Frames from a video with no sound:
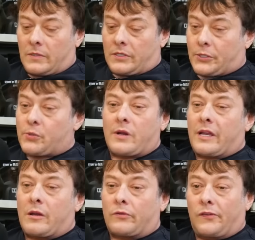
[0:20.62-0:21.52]

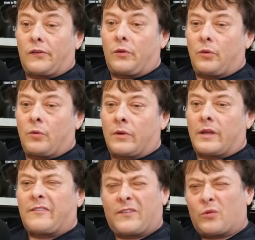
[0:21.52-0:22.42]
strung out too.
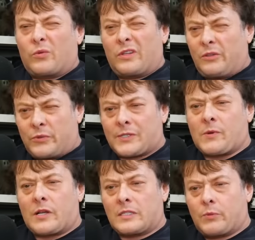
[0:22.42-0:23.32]
I felt really
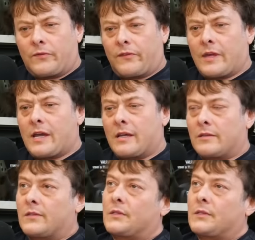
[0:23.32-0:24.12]
responsible for that.